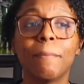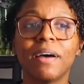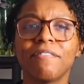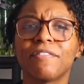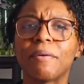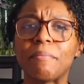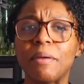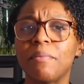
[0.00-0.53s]
But
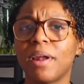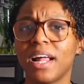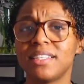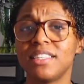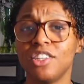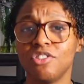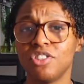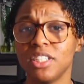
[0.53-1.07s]
for me, when I
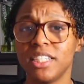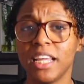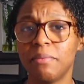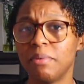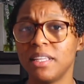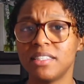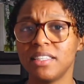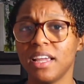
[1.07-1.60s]
usually take
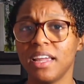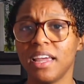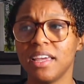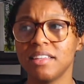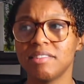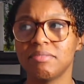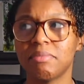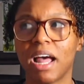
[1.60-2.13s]

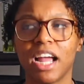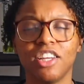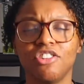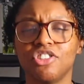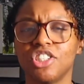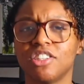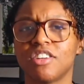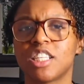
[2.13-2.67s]
BCAAs, I
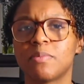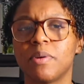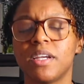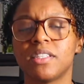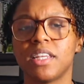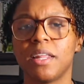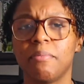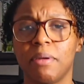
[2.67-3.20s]
usually don't
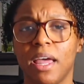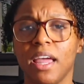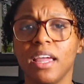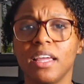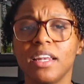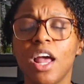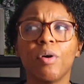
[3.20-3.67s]
experience any pain.